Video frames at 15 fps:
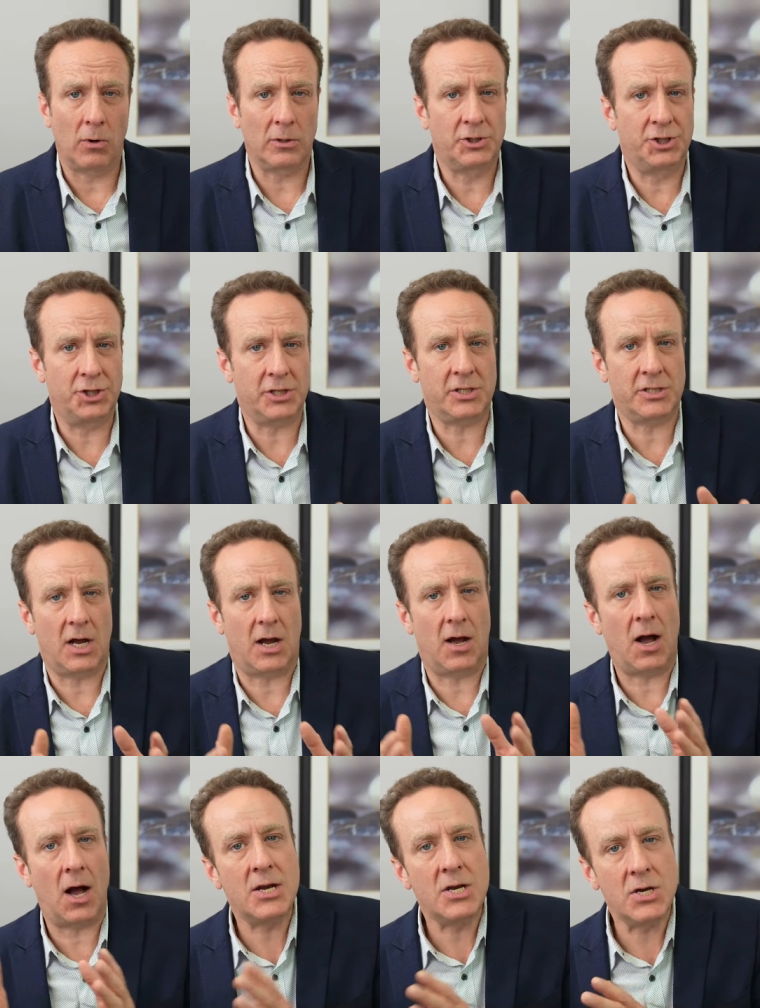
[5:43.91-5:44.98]
or just
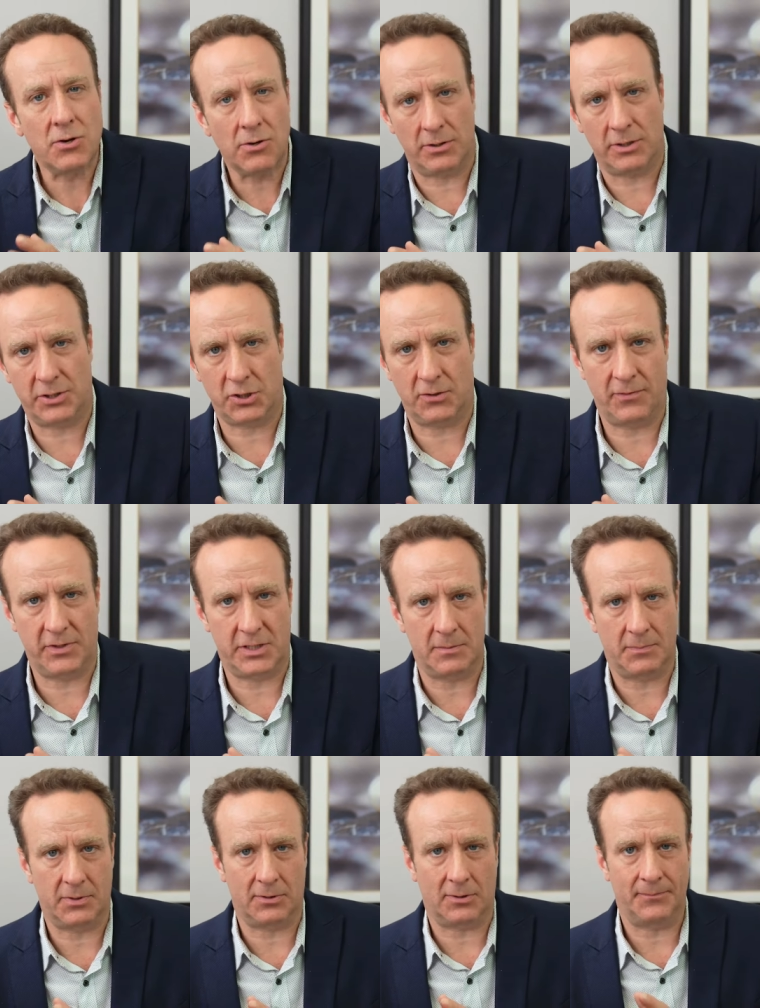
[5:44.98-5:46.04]
under the surface
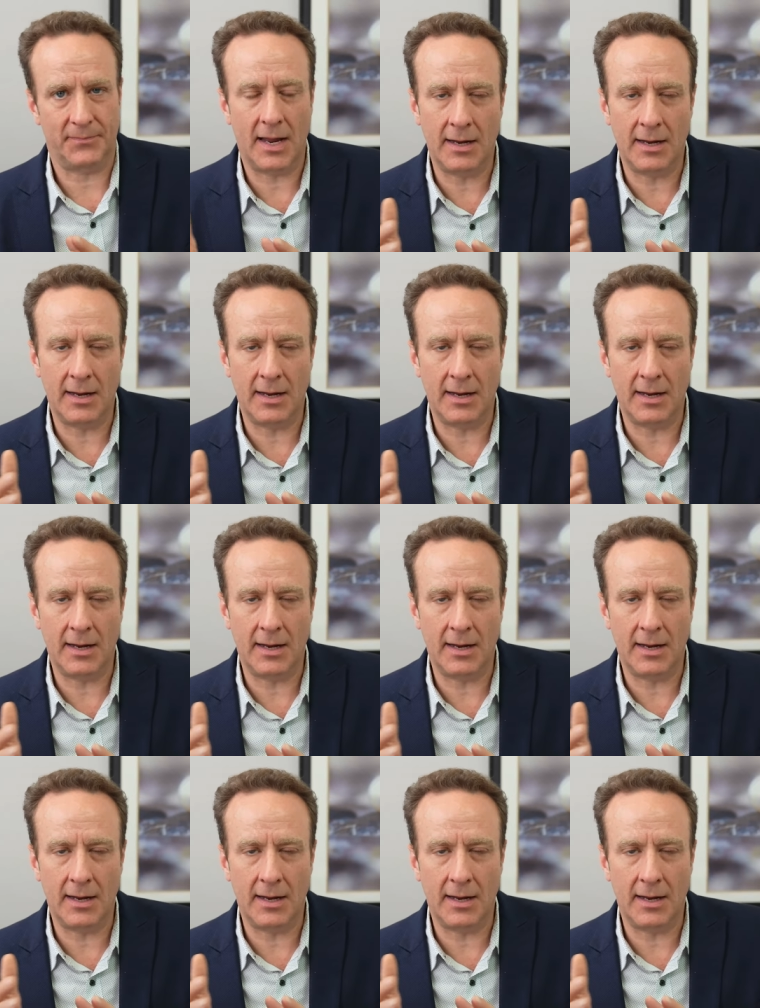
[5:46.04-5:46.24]
of the pearl.